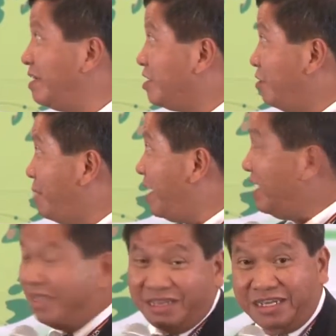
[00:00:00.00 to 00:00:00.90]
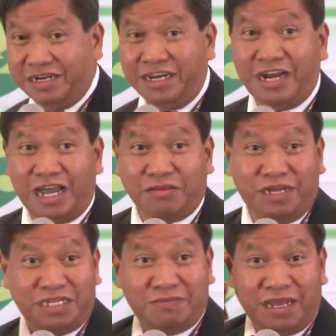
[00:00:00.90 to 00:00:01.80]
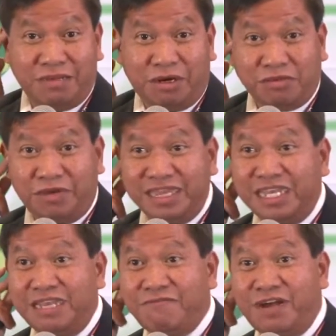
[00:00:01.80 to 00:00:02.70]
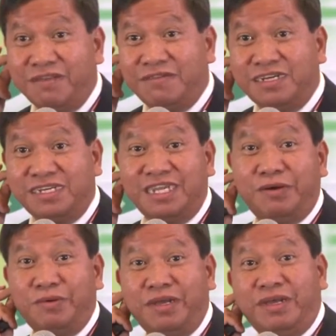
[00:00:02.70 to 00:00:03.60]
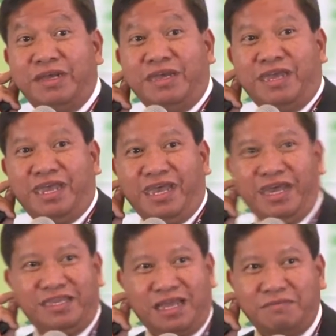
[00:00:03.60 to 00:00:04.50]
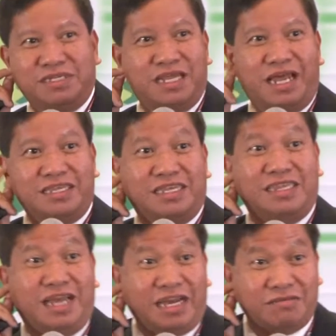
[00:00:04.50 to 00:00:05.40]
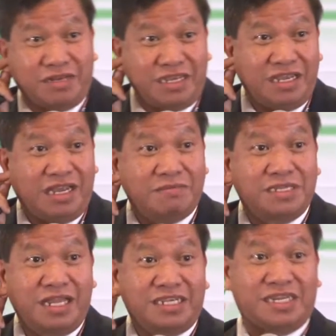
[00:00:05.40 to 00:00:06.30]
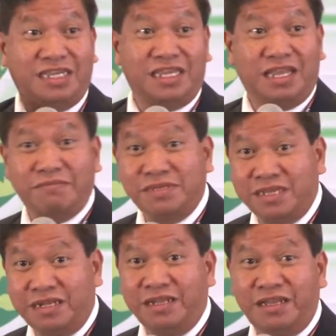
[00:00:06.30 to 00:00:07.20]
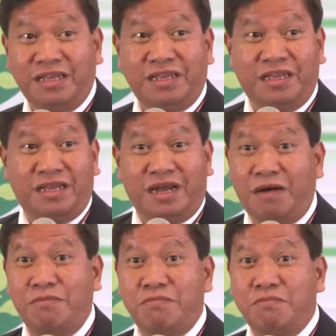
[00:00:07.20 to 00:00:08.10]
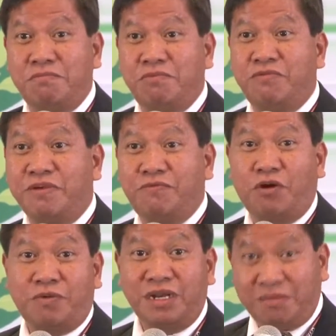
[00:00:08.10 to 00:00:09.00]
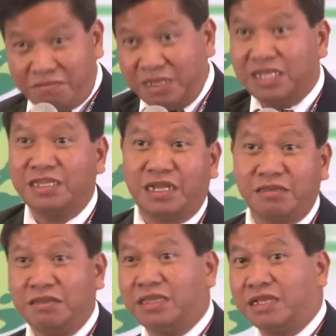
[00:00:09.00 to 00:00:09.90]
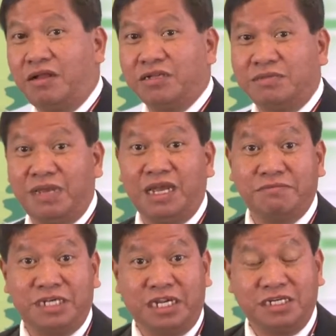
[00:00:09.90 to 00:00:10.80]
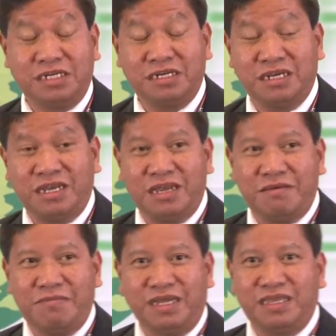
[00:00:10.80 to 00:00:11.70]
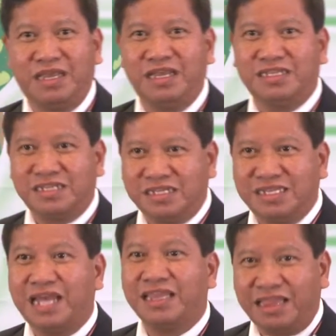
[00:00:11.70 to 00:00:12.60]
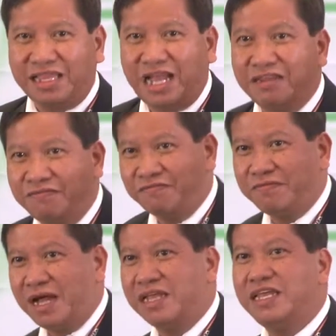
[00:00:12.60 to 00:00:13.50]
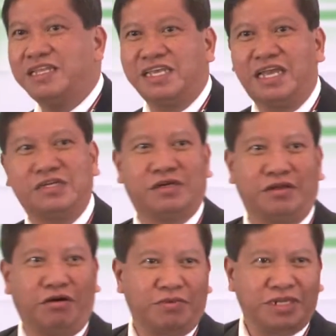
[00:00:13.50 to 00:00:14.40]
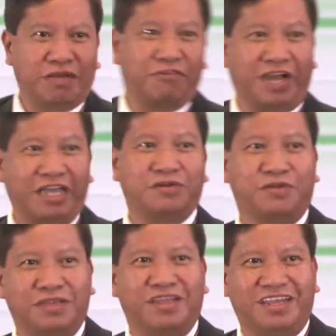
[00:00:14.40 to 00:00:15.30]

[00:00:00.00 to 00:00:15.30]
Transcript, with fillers: So my career actually spanned about 25 years now. And I'm still at it, actually. I'm still excited. I'm still um, moving forward, may the, tech, the technologies may have changed, but it's that kind of a dedication, almost like a vocation,